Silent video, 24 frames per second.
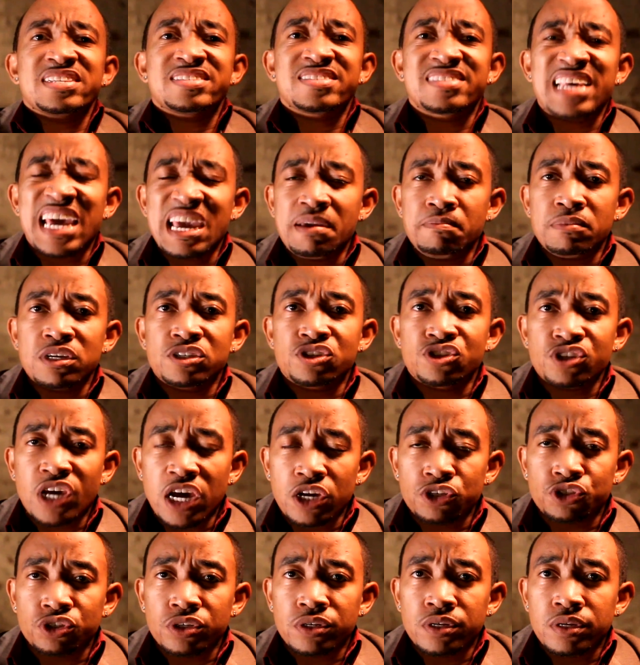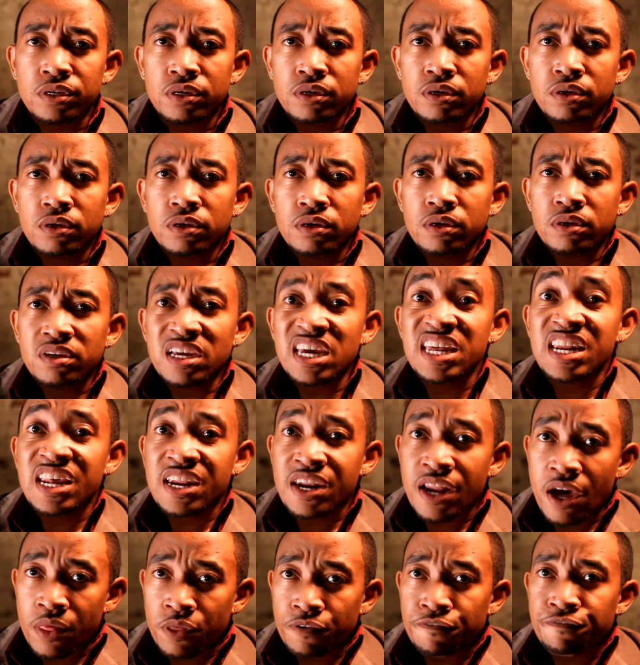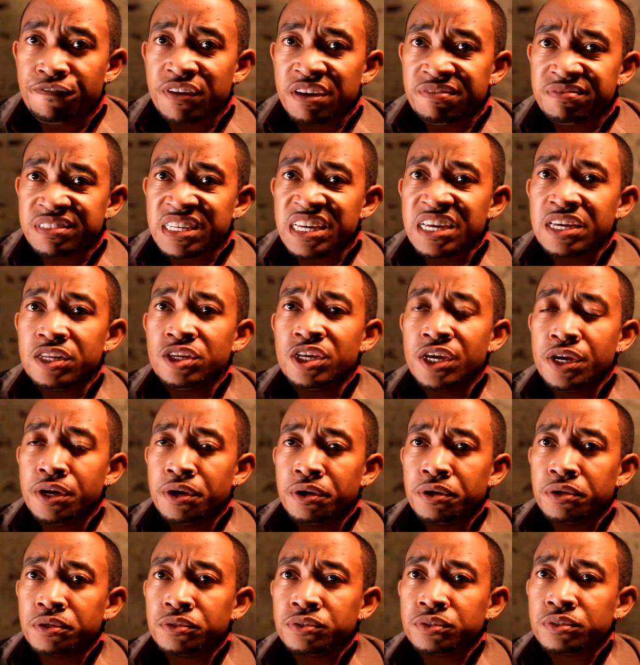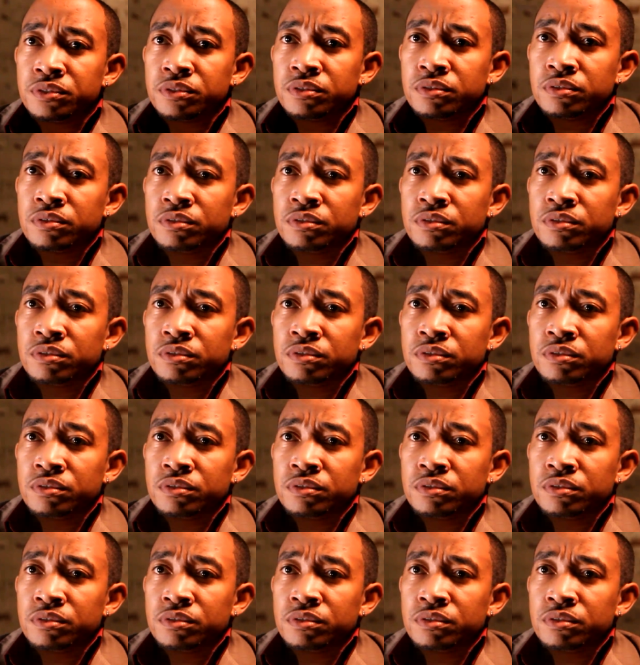same discussion in another 15 years.